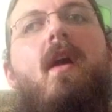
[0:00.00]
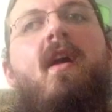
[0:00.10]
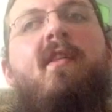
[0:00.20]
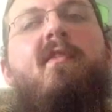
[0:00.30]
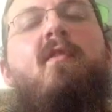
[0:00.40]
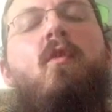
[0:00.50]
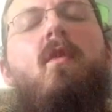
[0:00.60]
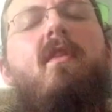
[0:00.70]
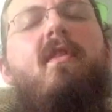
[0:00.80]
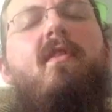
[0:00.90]
as
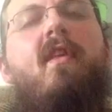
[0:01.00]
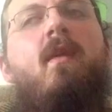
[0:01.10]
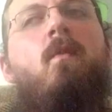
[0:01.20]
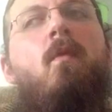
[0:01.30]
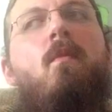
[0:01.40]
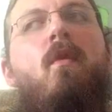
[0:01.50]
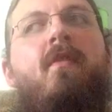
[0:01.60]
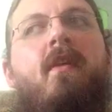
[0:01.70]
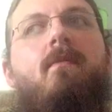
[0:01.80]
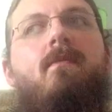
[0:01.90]
soon as he said we're moving,